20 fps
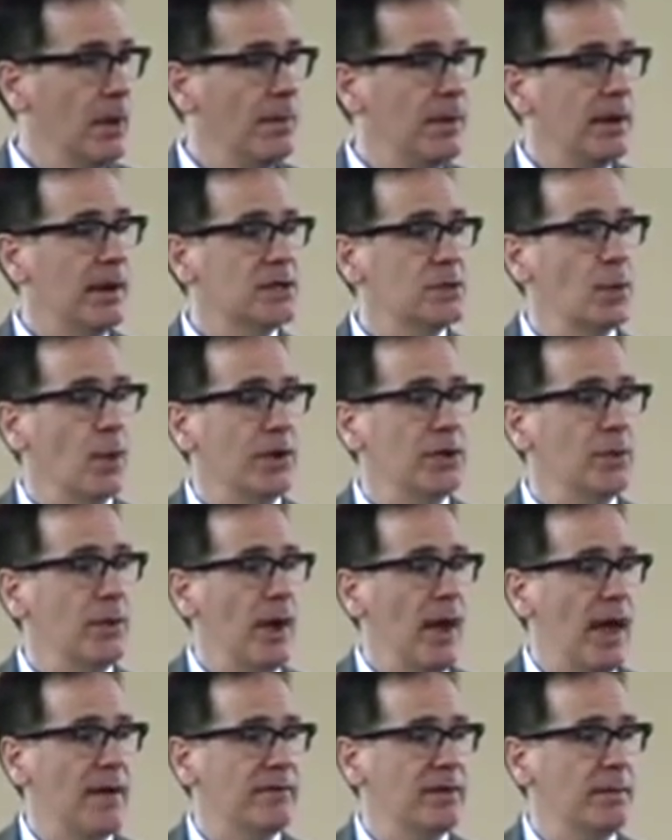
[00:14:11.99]
Because what you
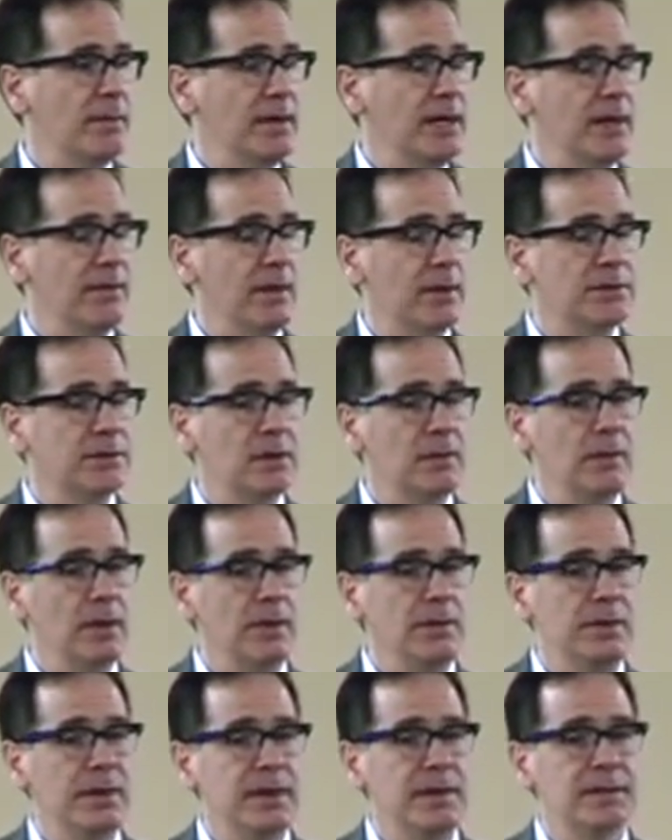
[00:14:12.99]
have in many of those
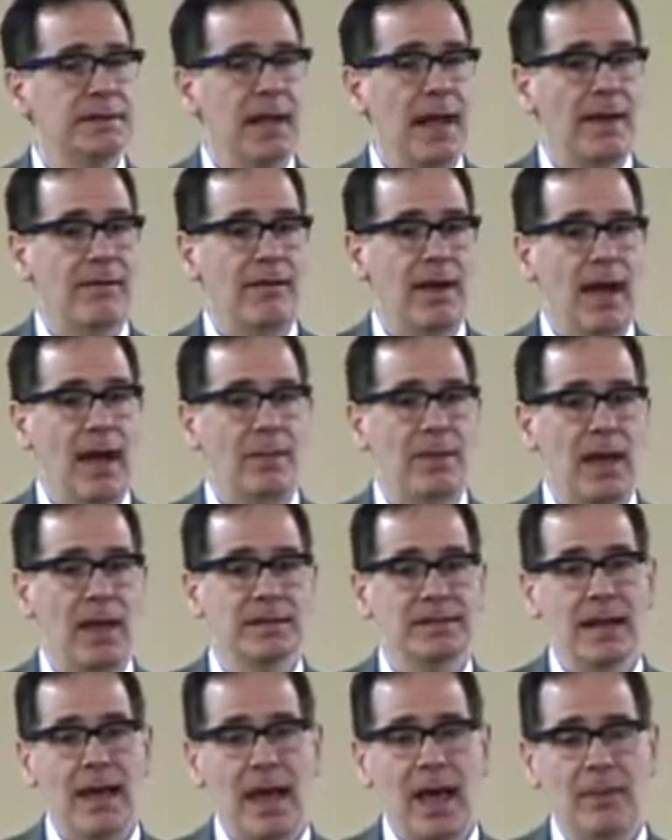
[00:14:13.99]
communities
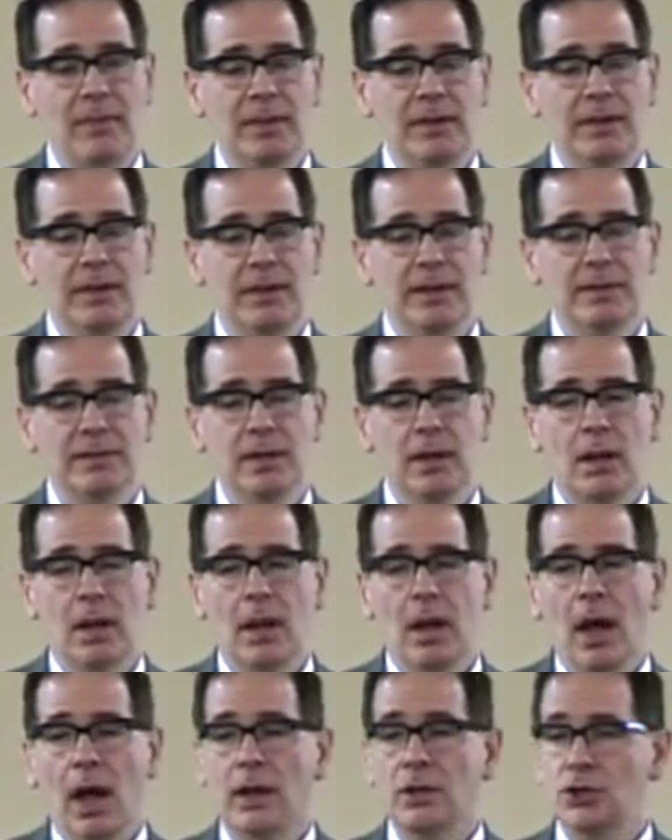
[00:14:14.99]
has happened is
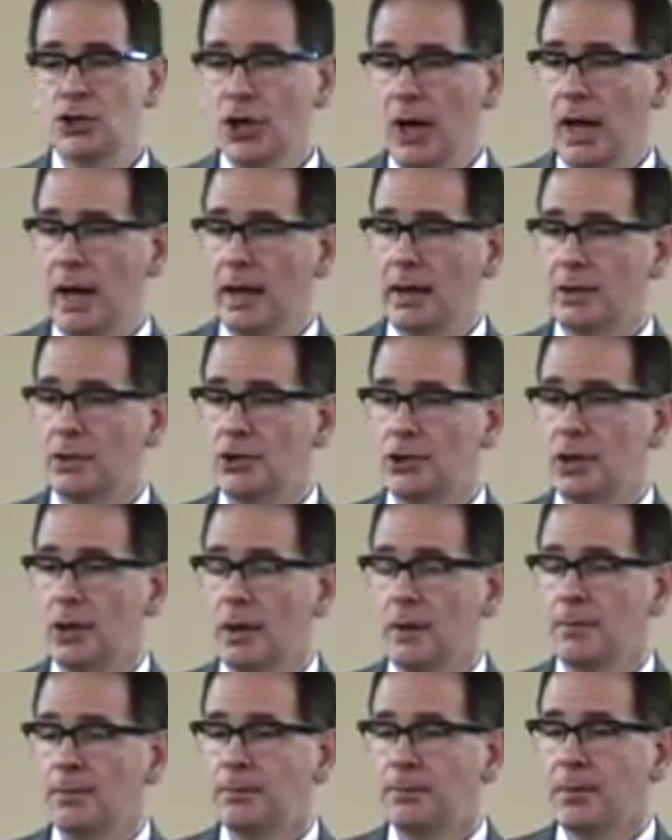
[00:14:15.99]
a judge
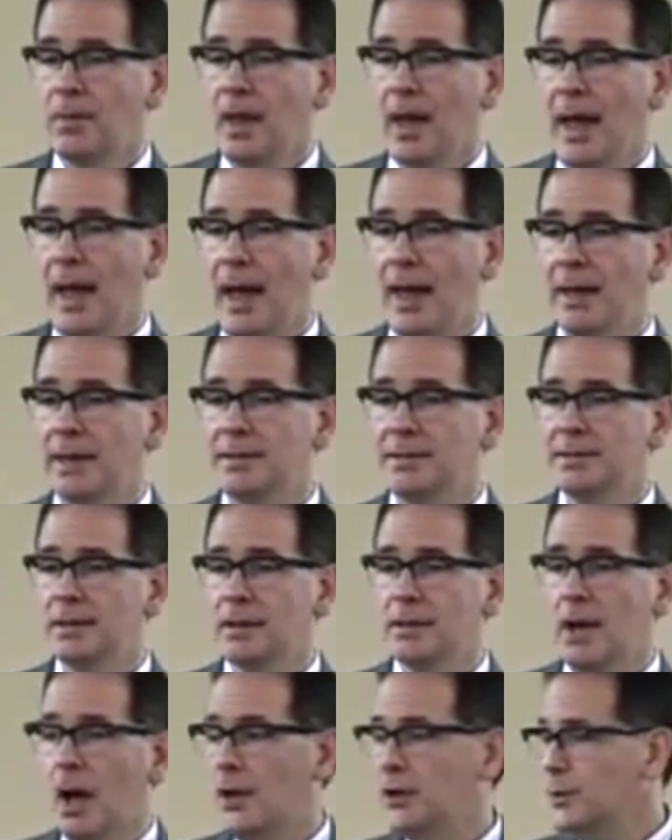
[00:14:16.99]
has
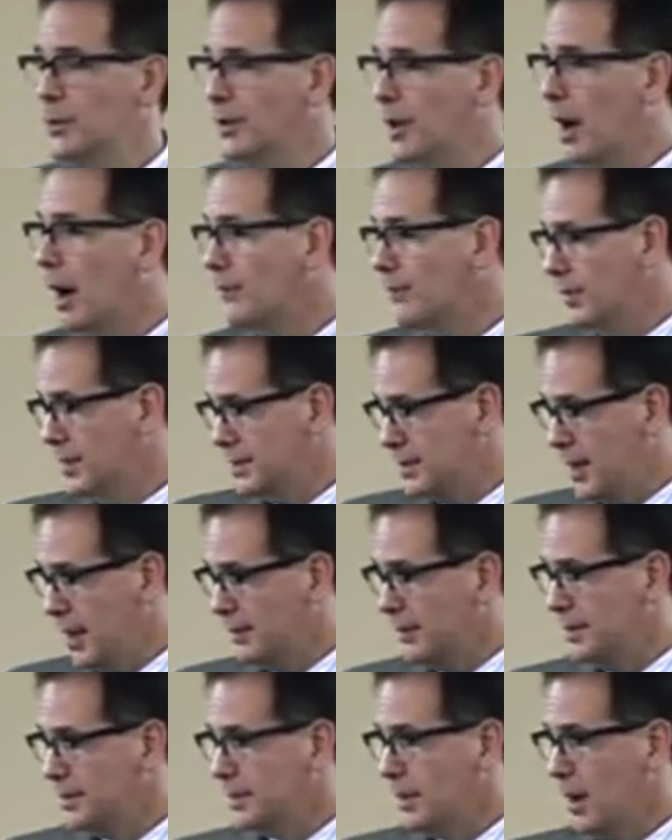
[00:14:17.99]
gone to a conference
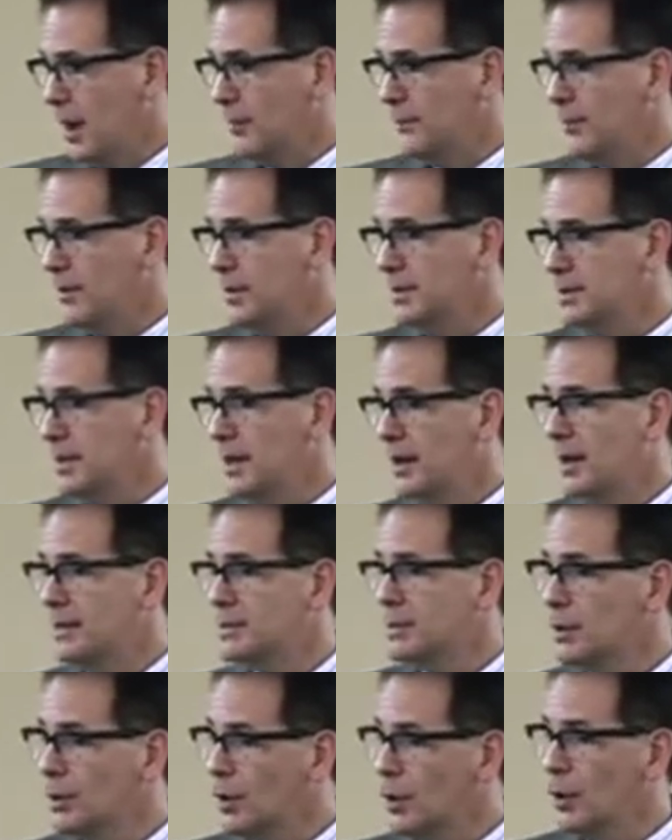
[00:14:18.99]
like this conference and
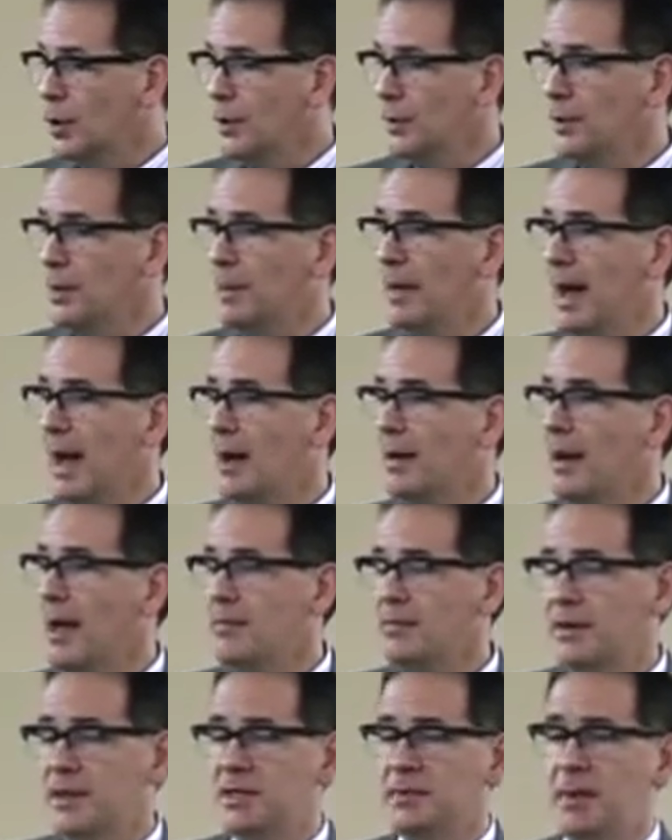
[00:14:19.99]
has learned about
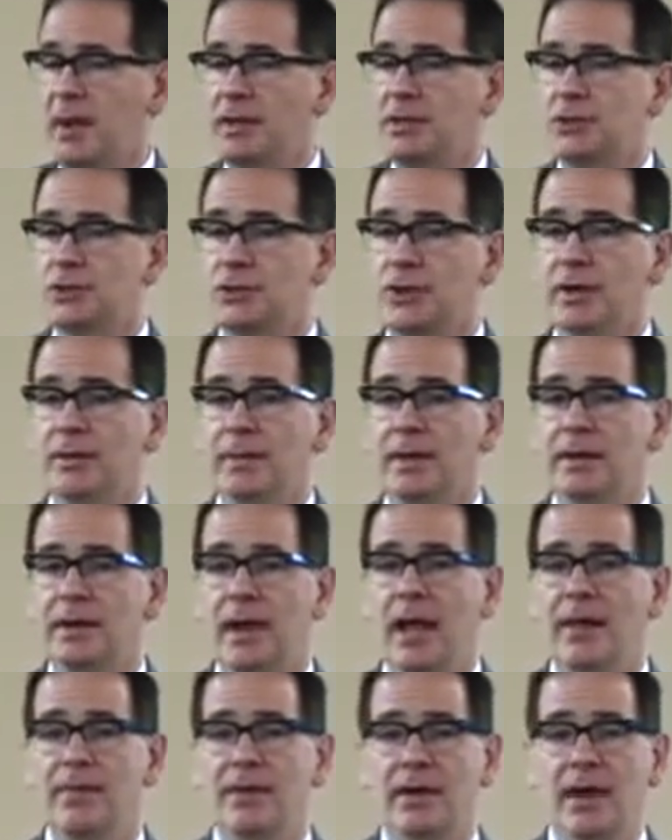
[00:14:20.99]
evidence-based treatment
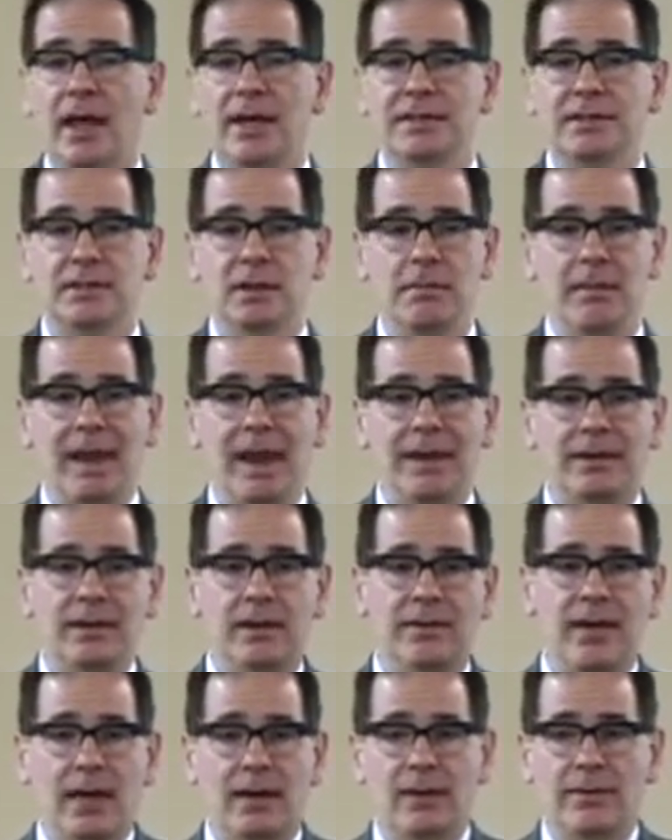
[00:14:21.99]
and then has
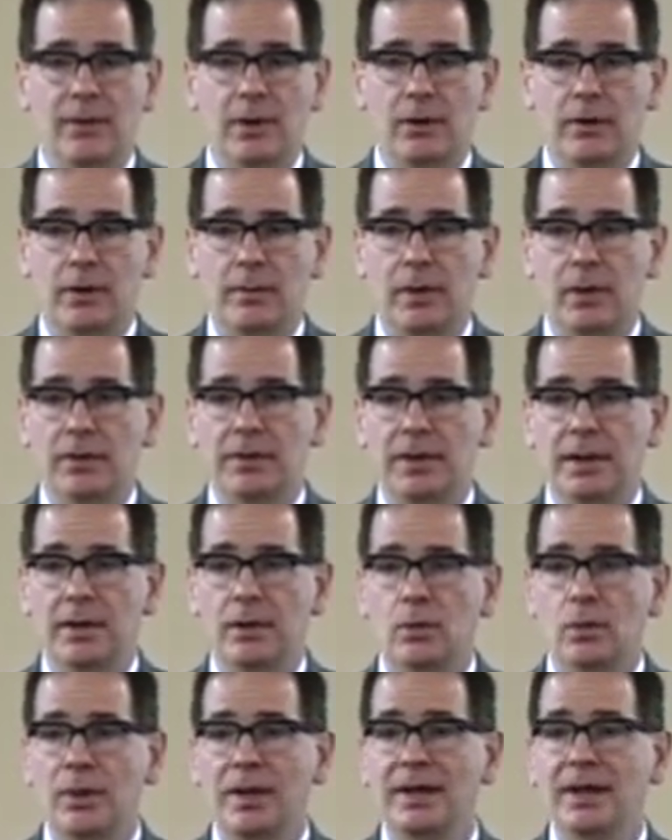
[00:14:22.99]
demanded that in their community.
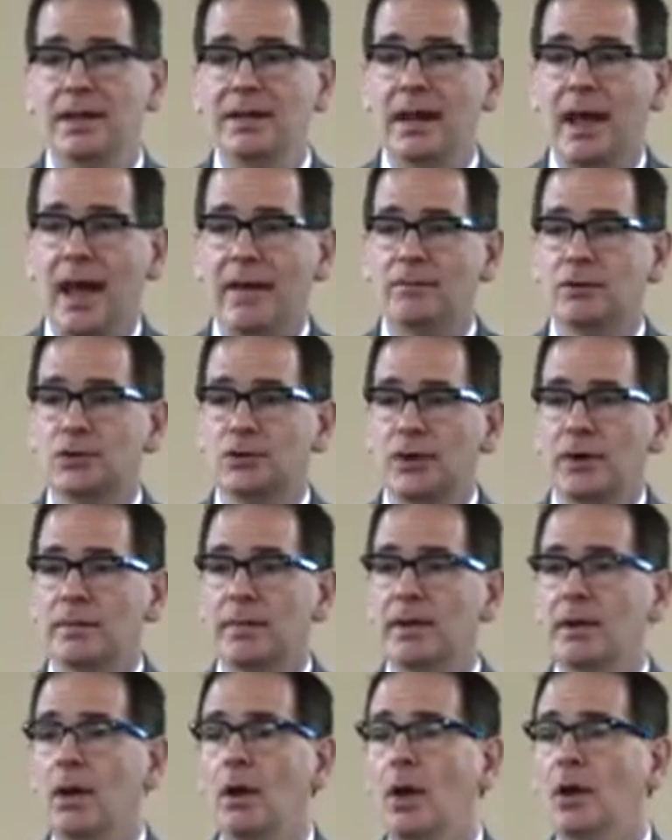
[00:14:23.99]
We need to have
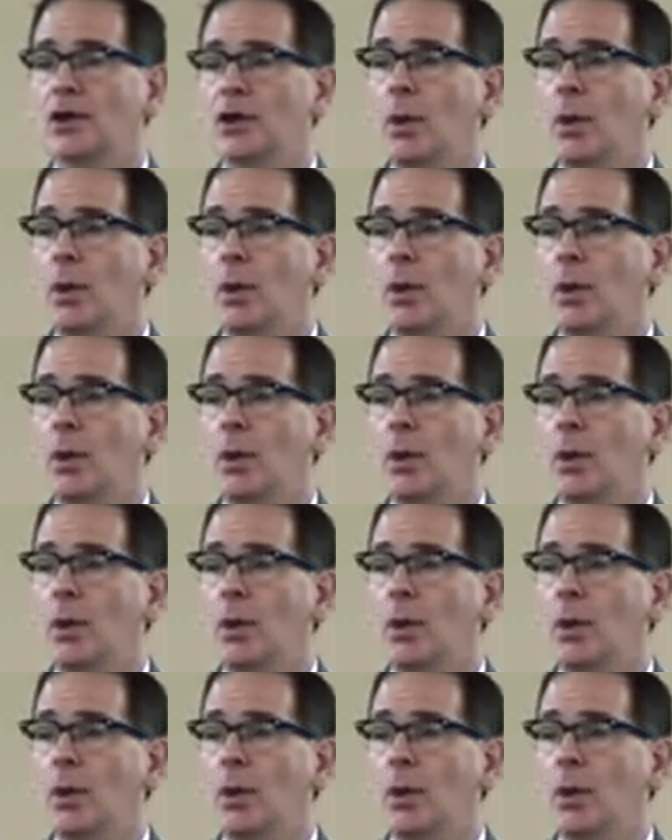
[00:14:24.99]
treatment.